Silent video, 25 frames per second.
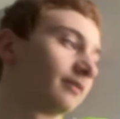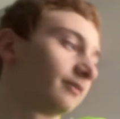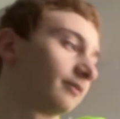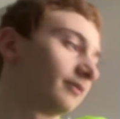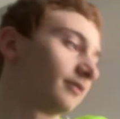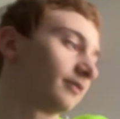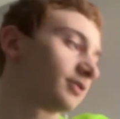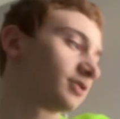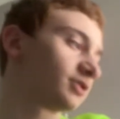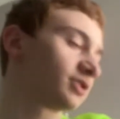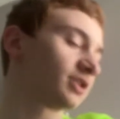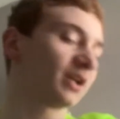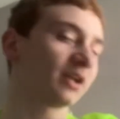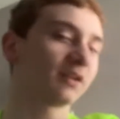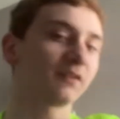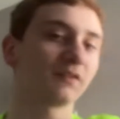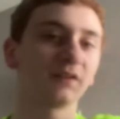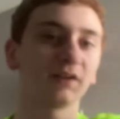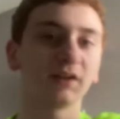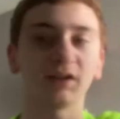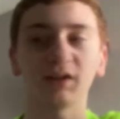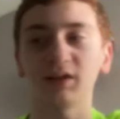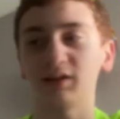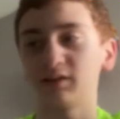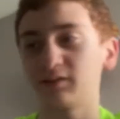shakes
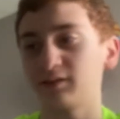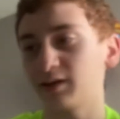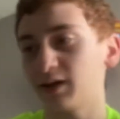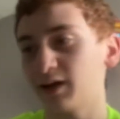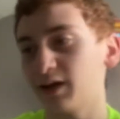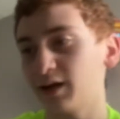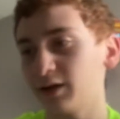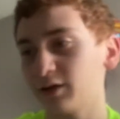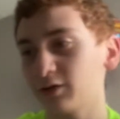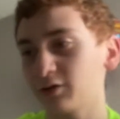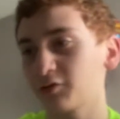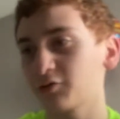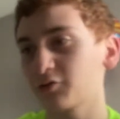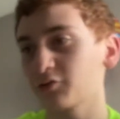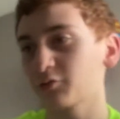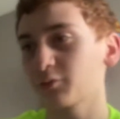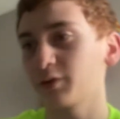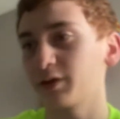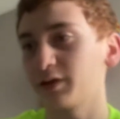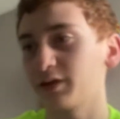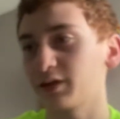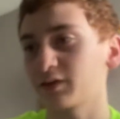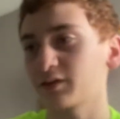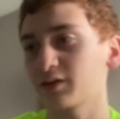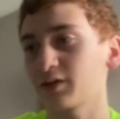the entire
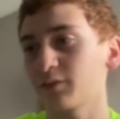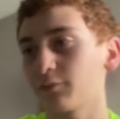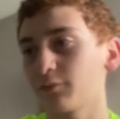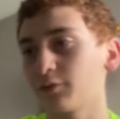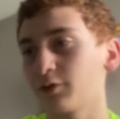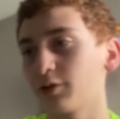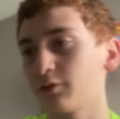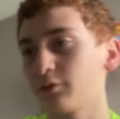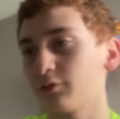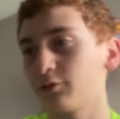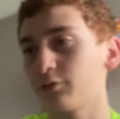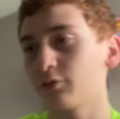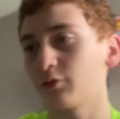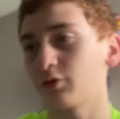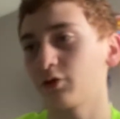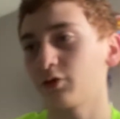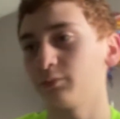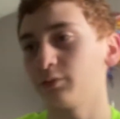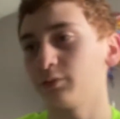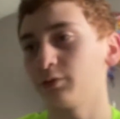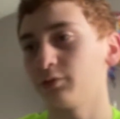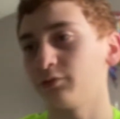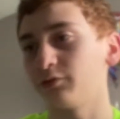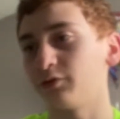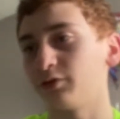screen except for those who are
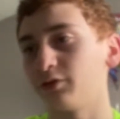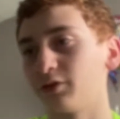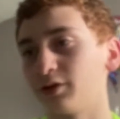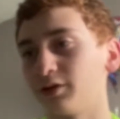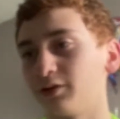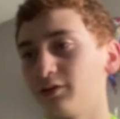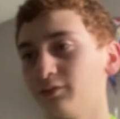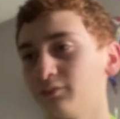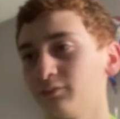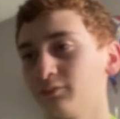immune to it.